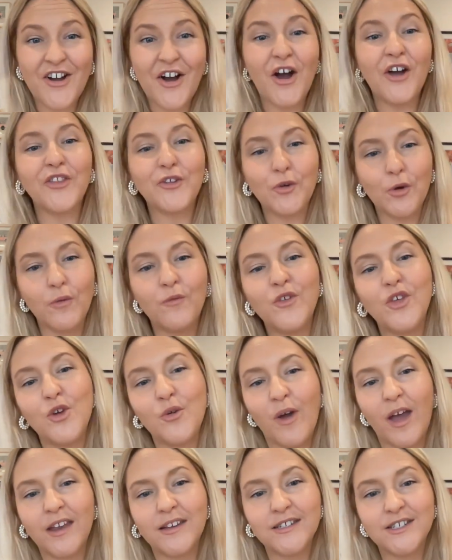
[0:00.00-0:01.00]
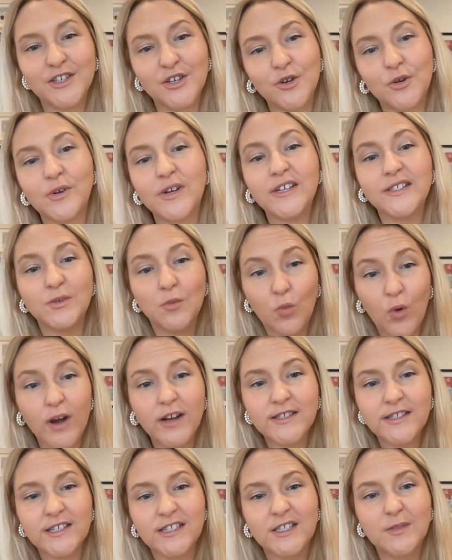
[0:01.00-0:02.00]
on the review end too. It's what
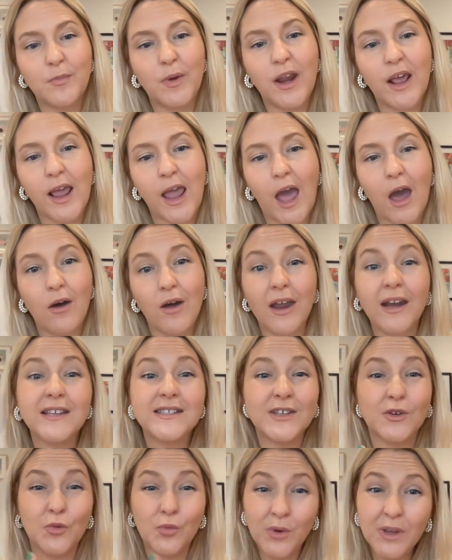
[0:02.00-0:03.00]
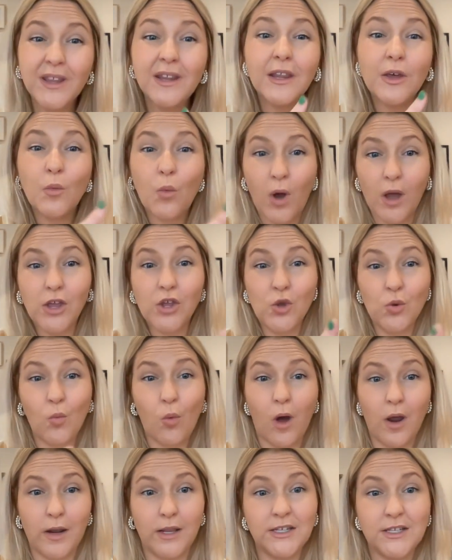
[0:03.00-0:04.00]
is it spitting out, and is it really what you
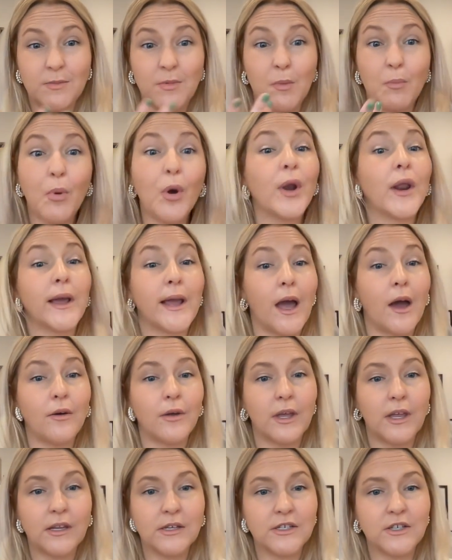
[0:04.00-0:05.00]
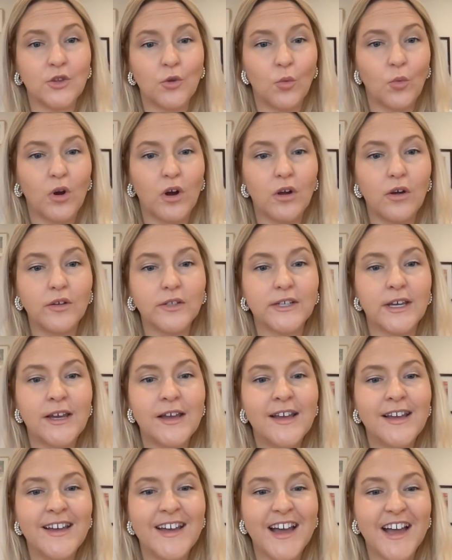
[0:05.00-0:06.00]
want it to be putting out into the world?
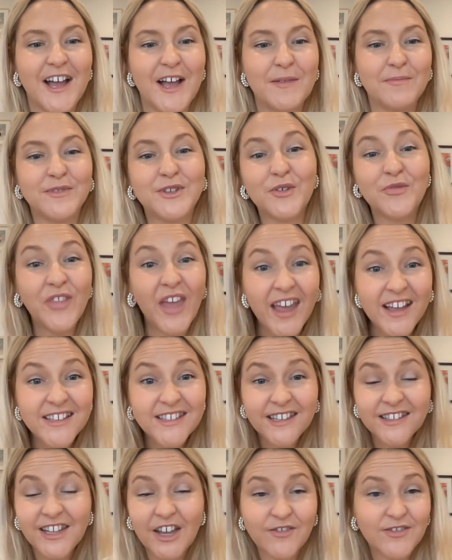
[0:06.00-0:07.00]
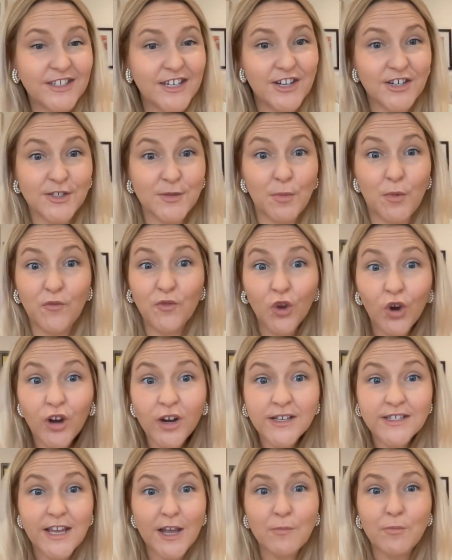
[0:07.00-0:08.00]
So thanks. I'd love to hear some of your
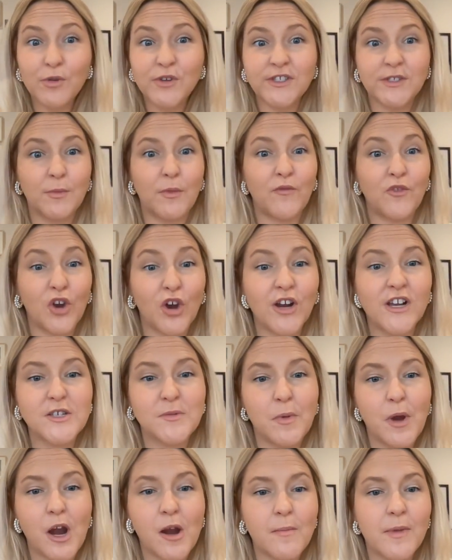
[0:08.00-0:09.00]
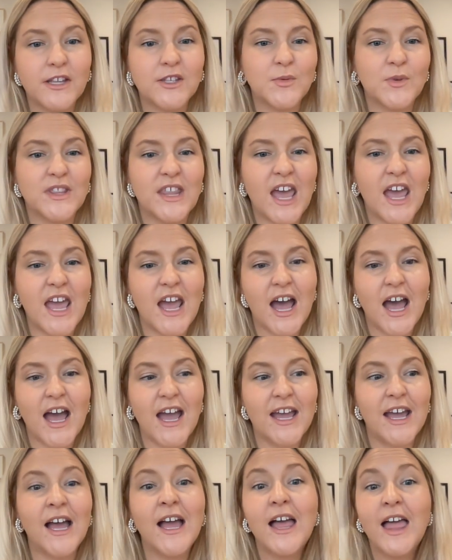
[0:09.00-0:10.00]
examples, some of your experiments with
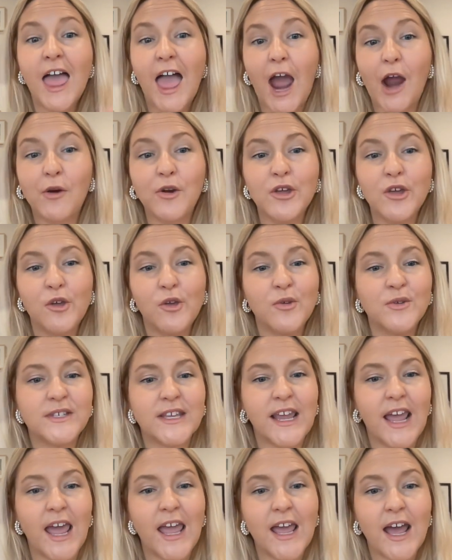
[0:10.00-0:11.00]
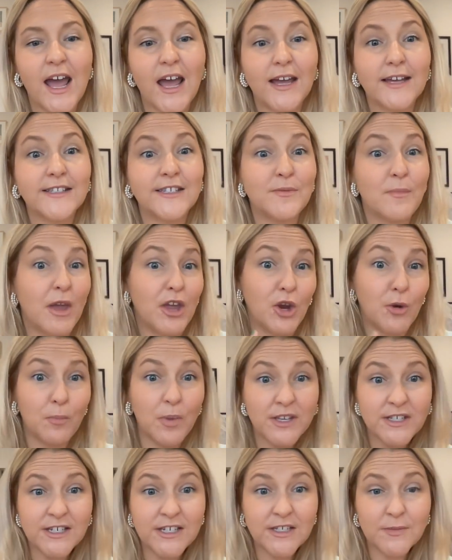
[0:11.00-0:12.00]
AI. How are you using AI to make your
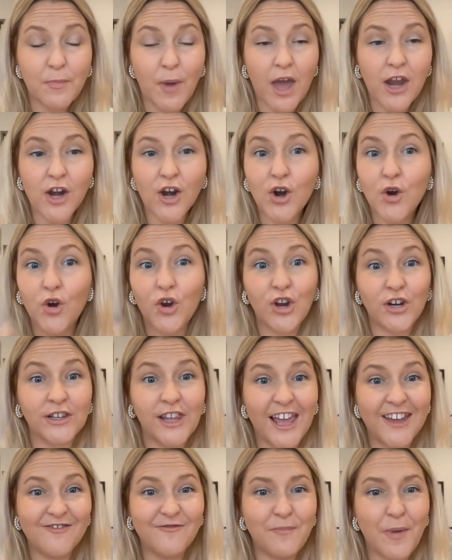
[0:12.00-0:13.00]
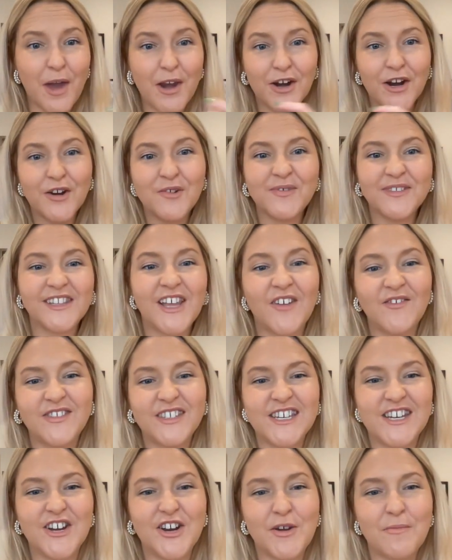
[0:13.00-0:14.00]
business better or your life better? Would love
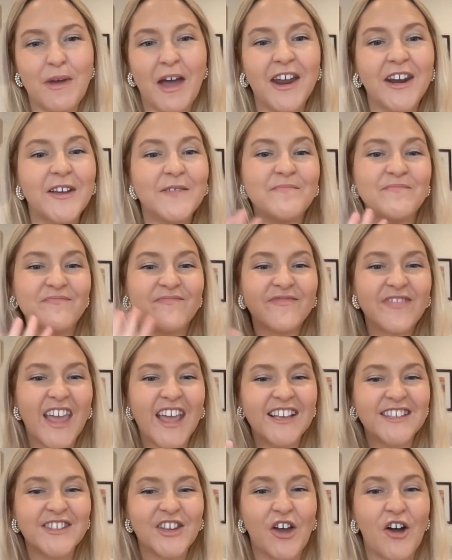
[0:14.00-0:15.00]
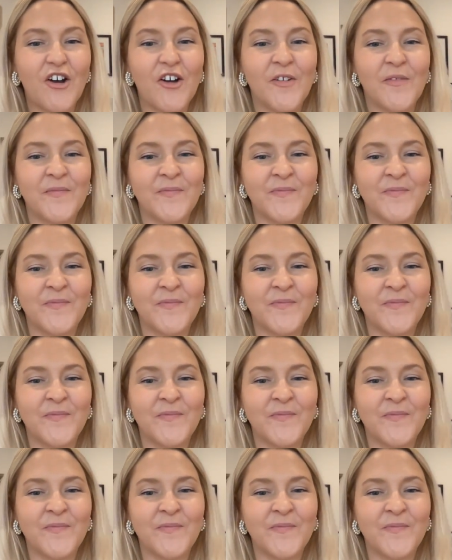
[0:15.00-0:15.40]
to hear about it. Thanks, y'all.